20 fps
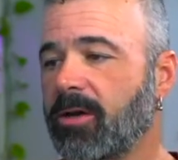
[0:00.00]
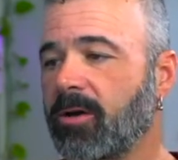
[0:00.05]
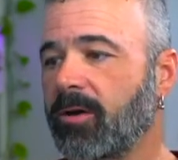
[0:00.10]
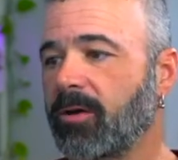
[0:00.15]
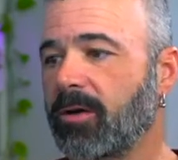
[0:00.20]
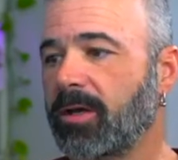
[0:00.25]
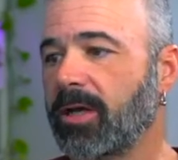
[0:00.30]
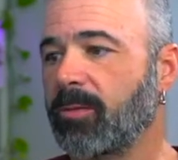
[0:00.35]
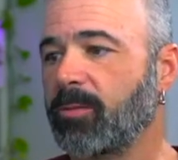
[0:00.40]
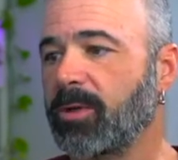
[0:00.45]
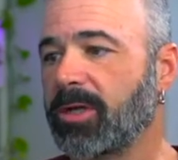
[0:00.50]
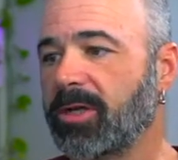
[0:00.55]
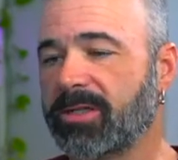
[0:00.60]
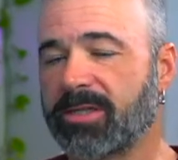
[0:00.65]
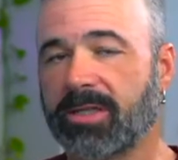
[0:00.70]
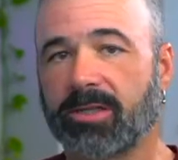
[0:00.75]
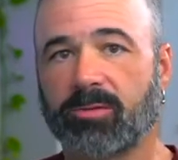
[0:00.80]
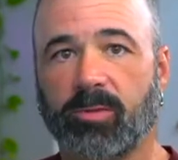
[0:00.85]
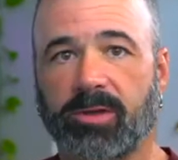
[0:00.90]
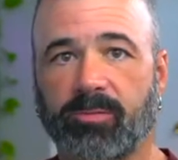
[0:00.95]
Okay, because
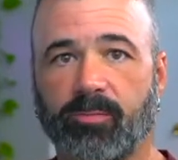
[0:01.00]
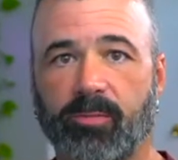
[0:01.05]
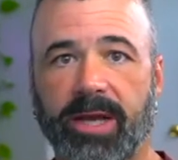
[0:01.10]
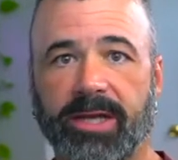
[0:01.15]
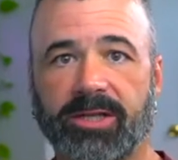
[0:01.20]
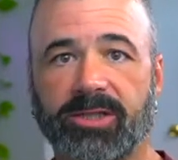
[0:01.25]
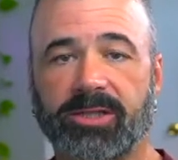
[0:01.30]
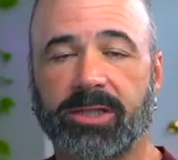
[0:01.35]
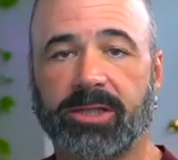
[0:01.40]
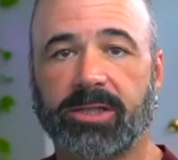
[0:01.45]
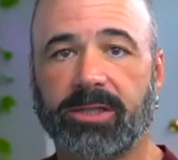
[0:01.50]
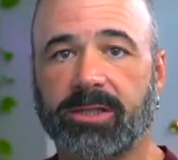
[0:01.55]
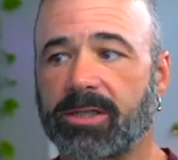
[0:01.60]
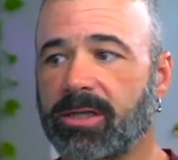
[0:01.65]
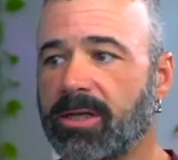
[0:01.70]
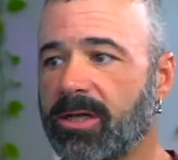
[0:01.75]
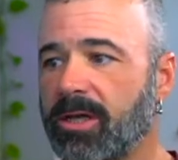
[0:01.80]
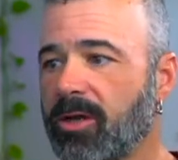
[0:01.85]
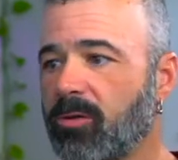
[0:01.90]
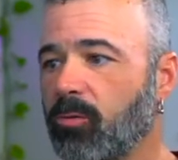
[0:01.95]
as we mentioned,
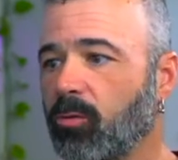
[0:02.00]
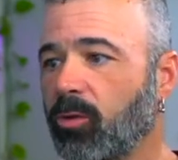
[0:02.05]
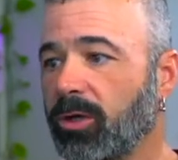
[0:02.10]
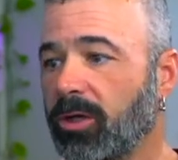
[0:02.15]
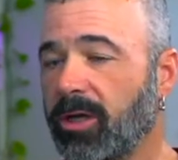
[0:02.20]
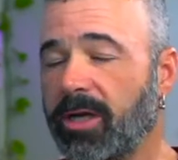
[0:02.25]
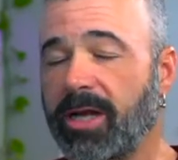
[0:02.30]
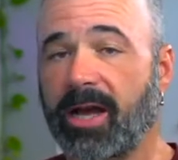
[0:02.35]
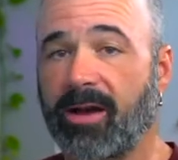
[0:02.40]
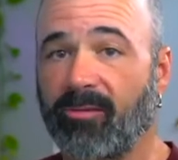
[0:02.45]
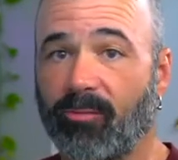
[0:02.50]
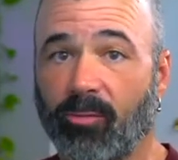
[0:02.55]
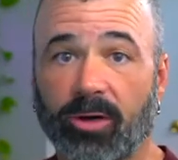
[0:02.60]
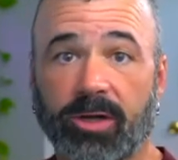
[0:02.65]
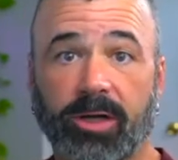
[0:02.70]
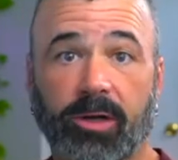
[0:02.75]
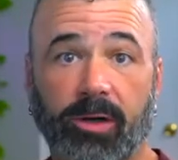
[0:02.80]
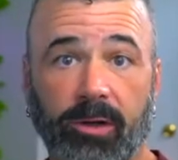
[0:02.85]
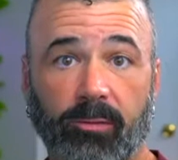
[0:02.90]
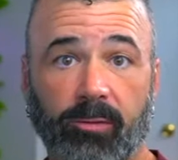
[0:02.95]
we're going to have
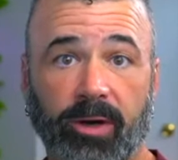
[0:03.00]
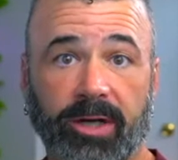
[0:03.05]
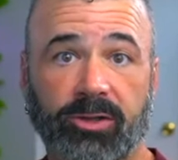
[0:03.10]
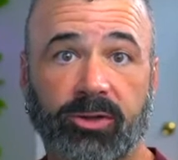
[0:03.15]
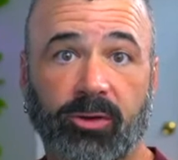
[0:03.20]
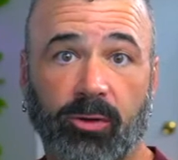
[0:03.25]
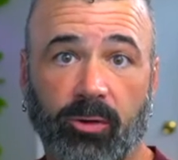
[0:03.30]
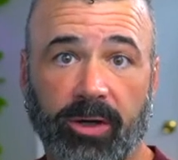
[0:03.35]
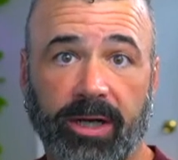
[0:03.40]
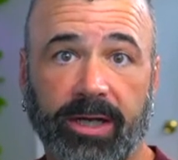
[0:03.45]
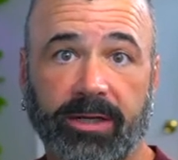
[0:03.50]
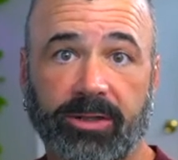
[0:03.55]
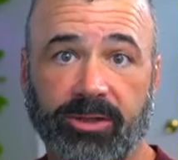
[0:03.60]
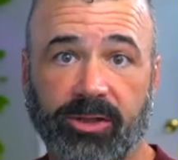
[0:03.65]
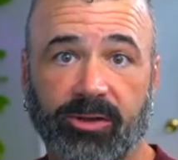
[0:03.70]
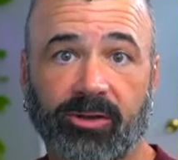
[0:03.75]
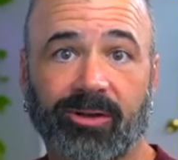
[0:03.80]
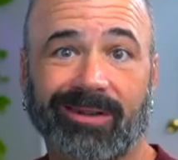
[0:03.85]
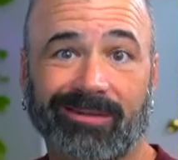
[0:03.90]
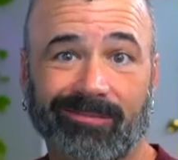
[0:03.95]
Mercury retrograde
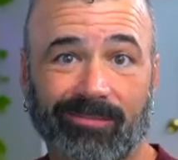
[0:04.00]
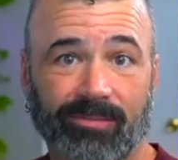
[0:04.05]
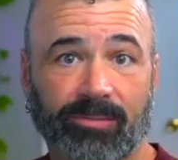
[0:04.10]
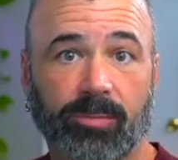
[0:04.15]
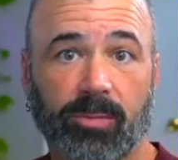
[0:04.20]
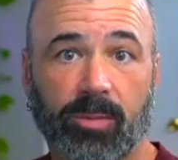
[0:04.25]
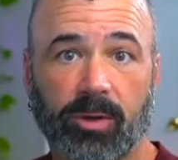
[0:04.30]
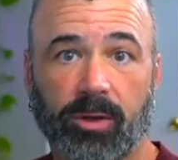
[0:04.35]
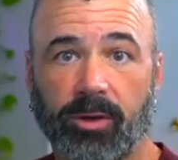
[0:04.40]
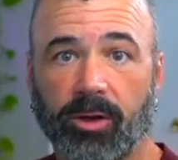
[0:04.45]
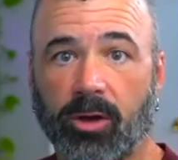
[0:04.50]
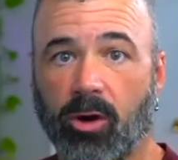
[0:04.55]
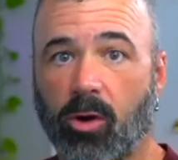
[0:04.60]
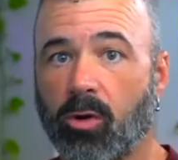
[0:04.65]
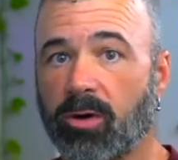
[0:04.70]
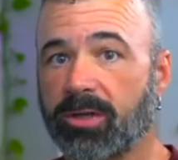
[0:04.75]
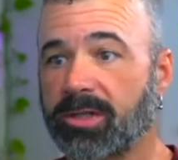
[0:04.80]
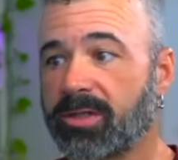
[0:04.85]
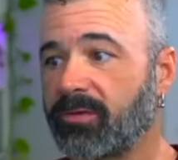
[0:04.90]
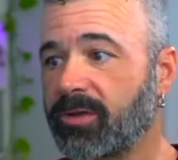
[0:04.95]
during the
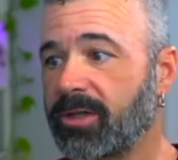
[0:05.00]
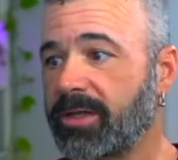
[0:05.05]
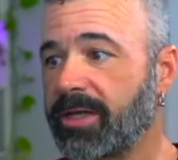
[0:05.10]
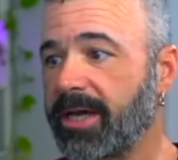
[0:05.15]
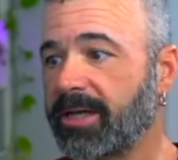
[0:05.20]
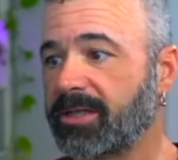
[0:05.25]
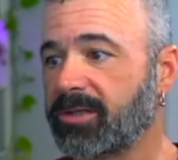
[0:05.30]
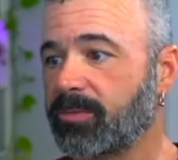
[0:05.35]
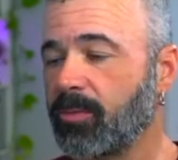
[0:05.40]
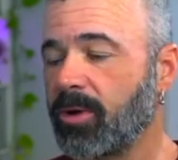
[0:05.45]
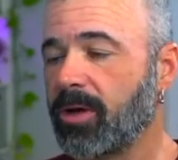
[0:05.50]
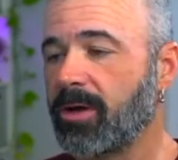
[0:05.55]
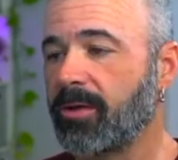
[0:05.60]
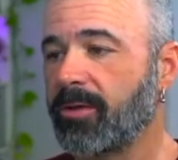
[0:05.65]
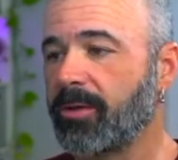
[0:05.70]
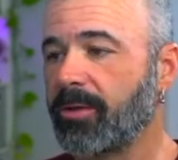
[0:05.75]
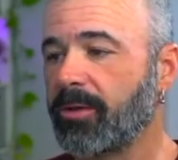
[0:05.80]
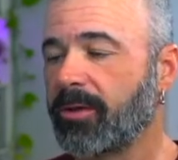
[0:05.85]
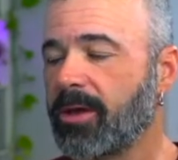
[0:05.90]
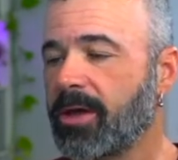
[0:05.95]
course of the next
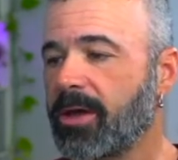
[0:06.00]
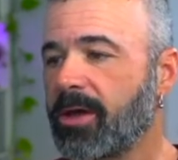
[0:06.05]
month.